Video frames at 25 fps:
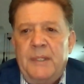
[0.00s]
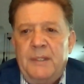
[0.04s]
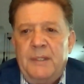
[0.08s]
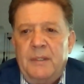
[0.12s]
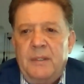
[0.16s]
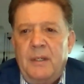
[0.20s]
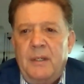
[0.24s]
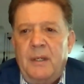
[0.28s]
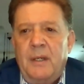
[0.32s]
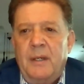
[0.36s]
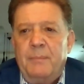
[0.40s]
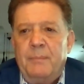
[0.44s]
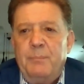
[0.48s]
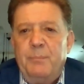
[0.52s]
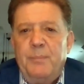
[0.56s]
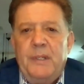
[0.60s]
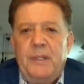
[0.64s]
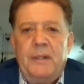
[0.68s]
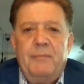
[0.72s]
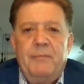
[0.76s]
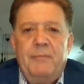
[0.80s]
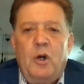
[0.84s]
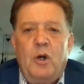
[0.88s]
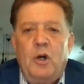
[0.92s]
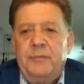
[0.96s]
I've been
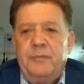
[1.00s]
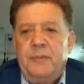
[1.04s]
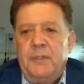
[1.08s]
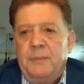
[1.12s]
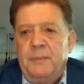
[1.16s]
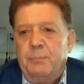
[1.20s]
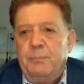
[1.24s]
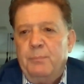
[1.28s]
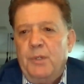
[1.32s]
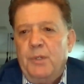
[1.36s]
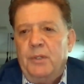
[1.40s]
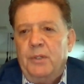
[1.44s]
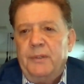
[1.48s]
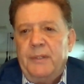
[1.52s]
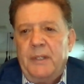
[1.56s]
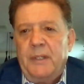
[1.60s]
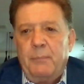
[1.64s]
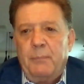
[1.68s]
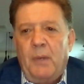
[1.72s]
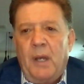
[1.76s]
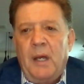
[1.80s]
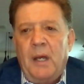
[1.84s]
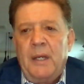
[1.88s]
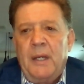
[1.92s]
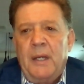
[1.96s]
involved in building
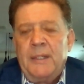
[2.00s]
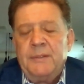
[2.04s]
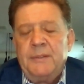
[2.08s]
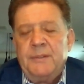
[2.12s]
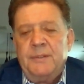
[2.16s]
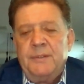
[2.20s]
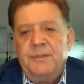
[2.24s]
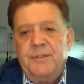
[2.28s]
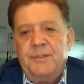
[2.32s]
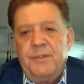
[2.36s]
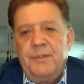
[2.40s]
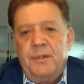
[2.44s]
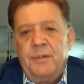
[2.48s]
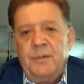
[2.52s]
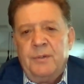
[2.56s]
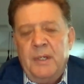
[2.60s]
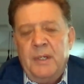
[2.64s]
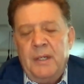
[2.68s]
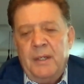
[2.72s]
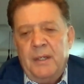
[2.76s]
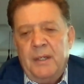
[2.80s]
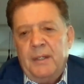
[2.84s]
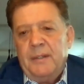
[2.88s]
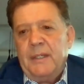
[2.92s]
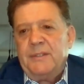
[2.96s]
mines, so
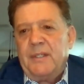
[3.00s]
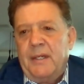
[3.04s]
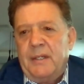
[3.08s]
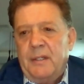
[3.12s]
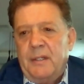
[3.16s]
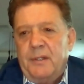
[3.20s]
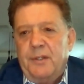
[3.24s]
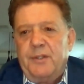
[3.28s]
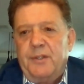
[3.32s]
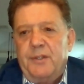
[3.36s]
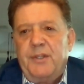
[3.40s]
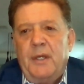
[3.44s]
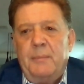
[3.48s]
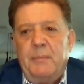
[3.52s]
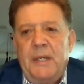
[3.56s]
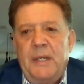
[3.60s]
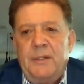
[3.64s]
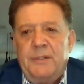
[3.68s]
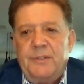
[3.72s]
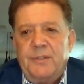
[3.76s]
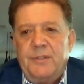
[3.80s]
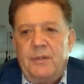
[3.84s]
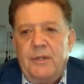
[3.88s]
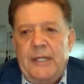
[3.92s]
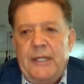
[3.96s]
that's kind of the
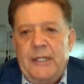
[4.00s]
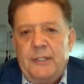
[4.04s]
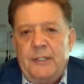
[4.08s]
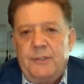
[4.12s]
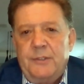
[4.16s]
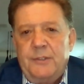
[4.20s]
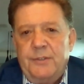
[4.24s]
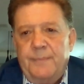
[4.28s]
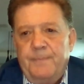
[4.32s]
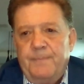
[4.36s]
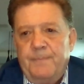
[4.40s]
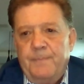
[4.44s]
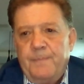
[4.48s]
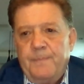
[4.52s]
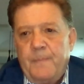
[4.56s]
thumbnail sketch.